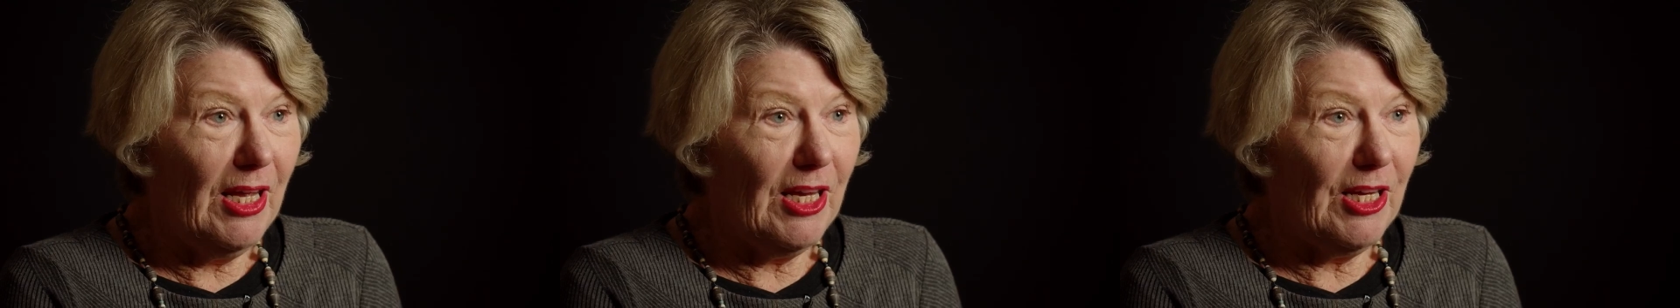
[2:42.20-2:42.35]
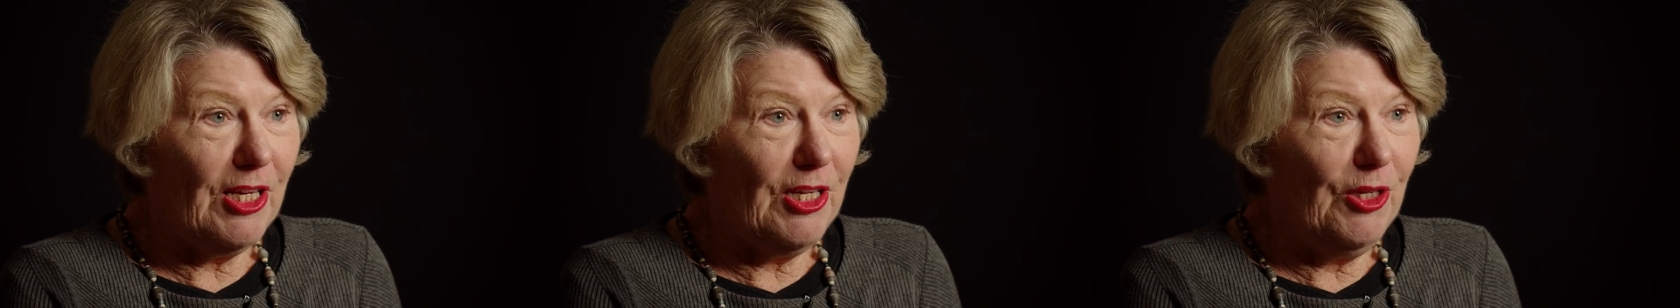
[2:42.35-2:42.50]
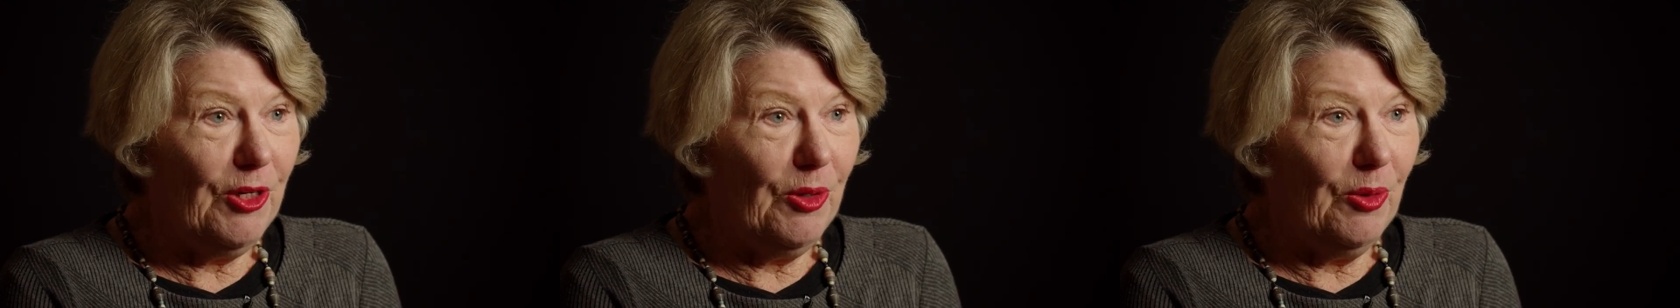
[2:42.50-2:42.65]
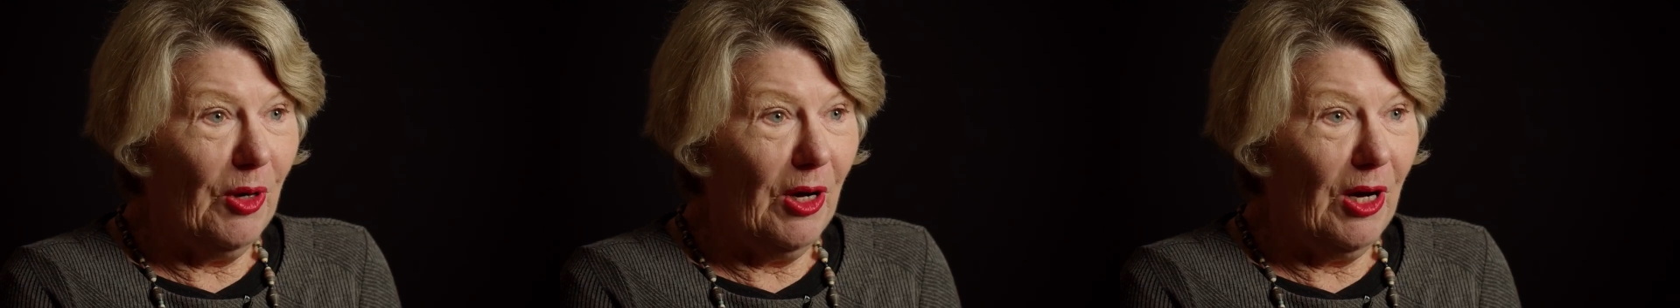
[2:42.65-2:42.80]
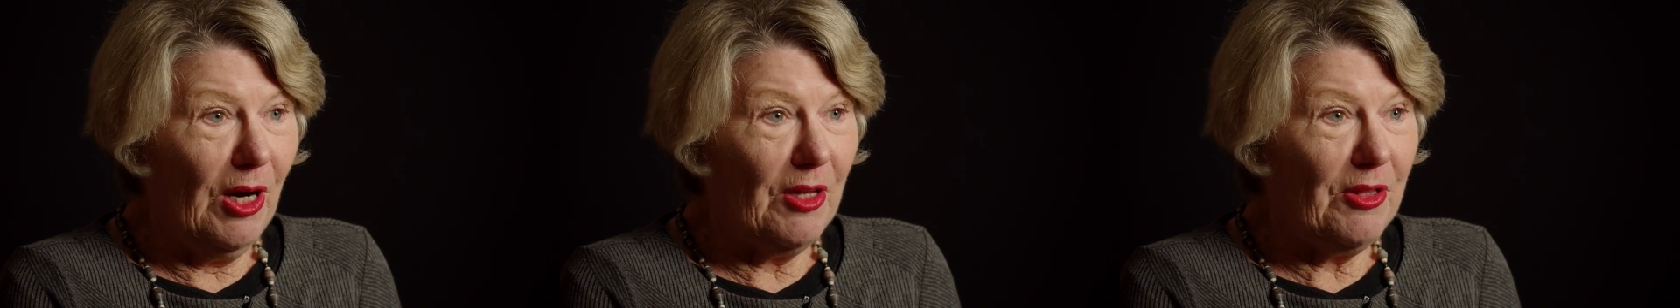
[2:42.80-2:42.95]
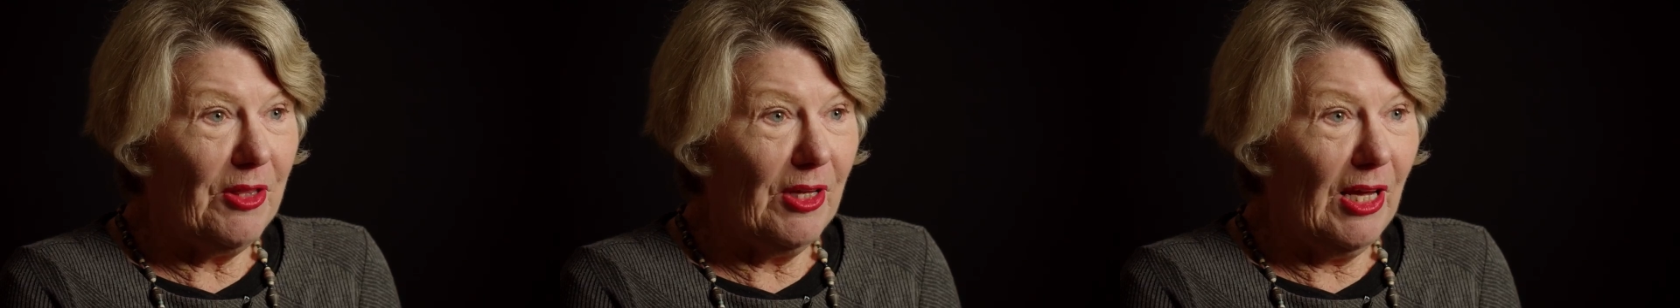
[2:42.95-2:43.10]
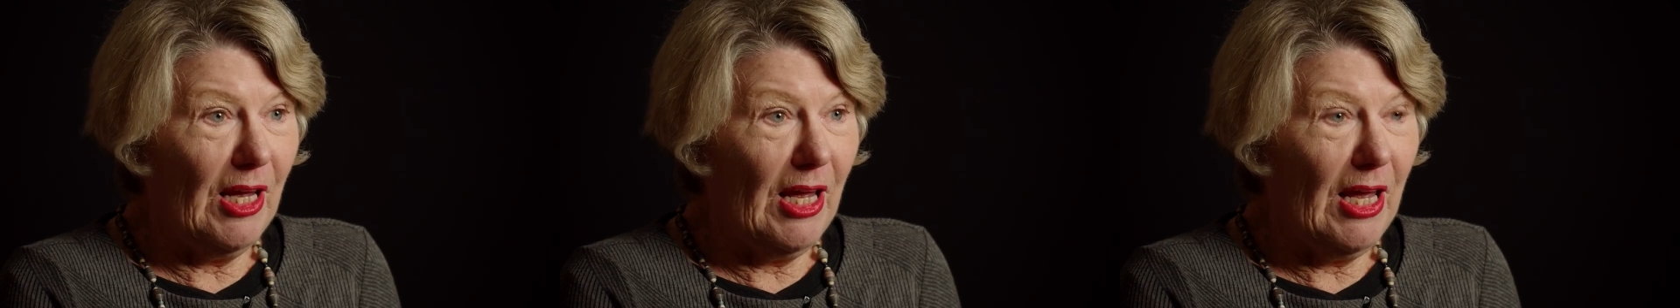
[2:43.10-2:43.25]
you
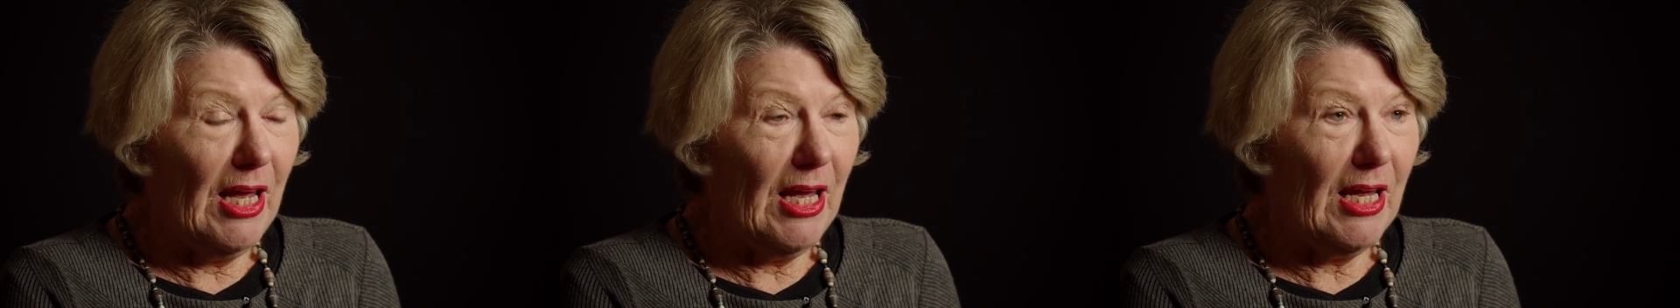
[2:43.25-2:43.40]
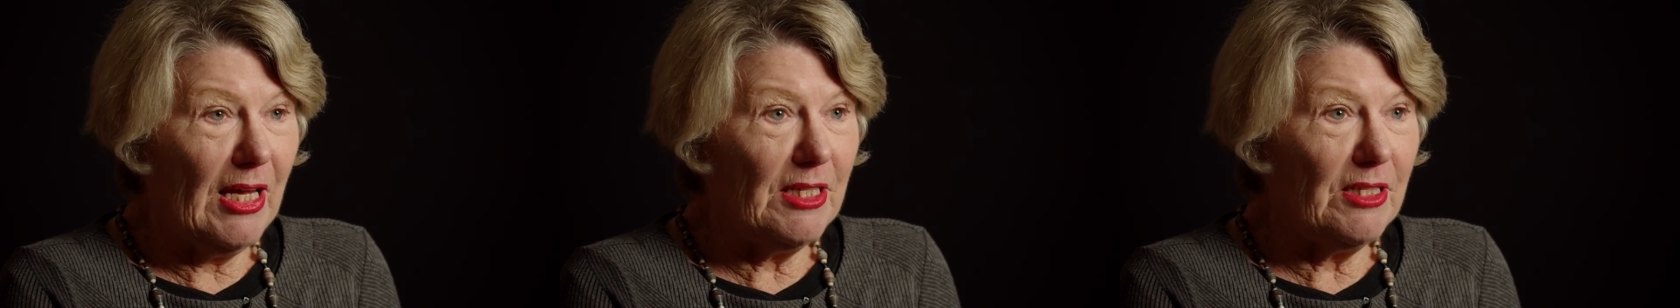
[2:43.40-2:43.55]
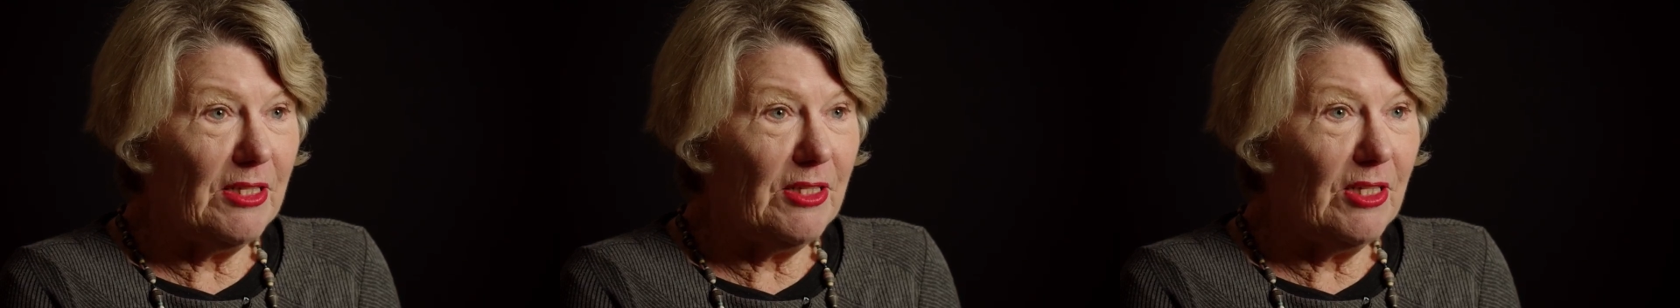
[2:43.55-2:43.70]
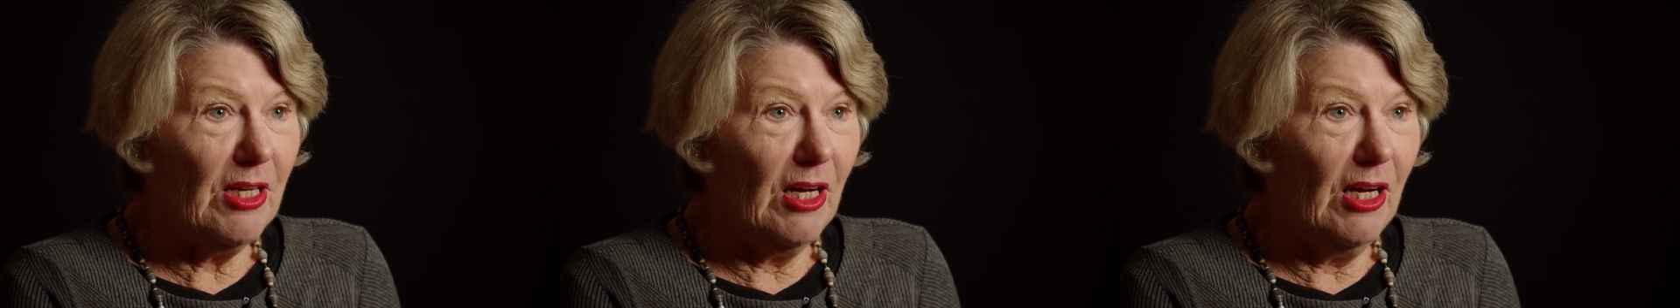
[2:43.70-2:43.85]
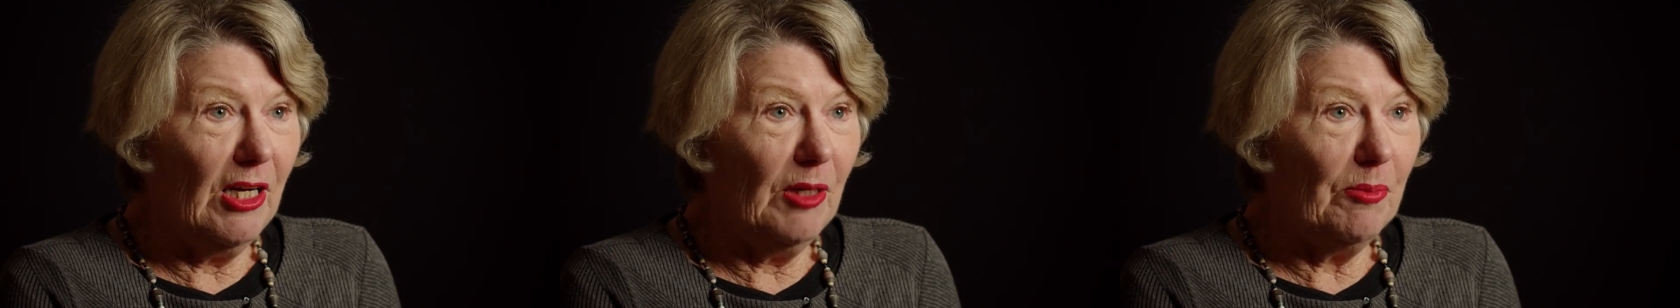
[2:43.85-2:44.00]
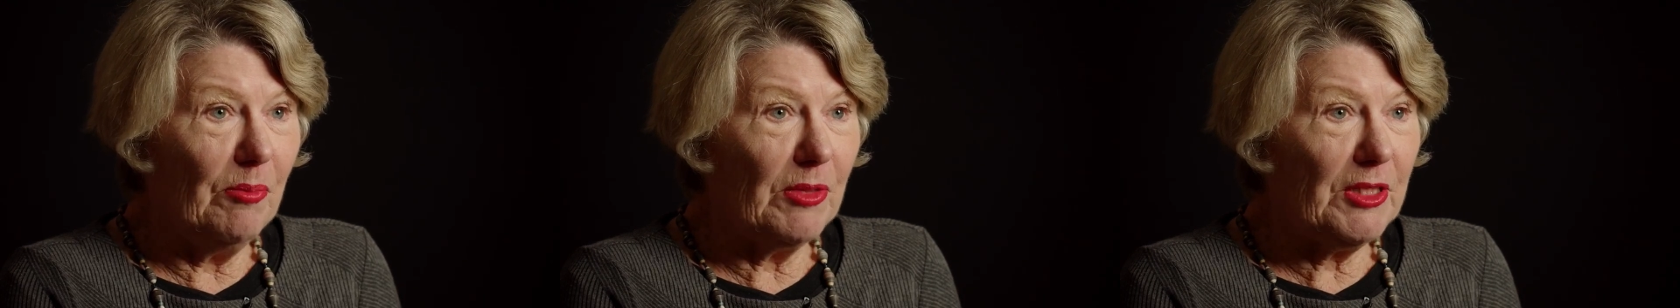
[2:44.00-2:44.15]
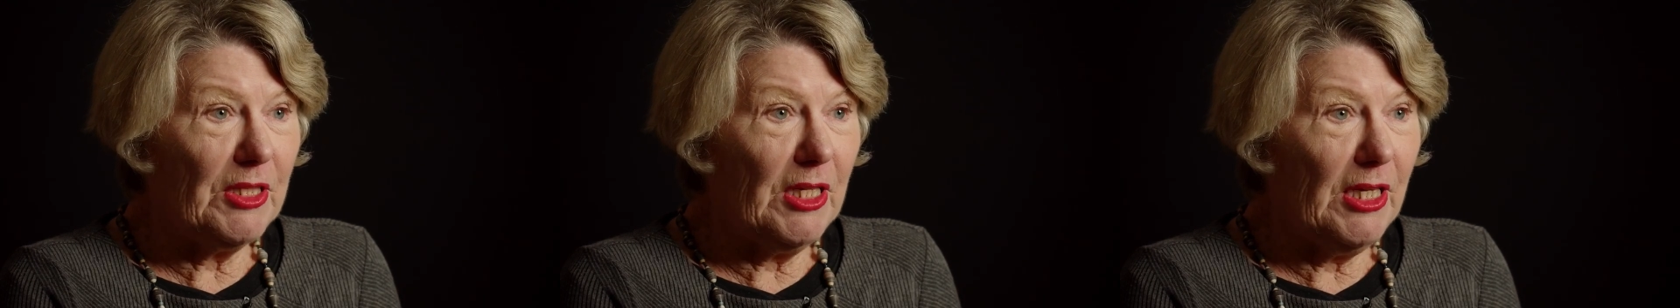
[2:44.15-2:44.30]
either had um,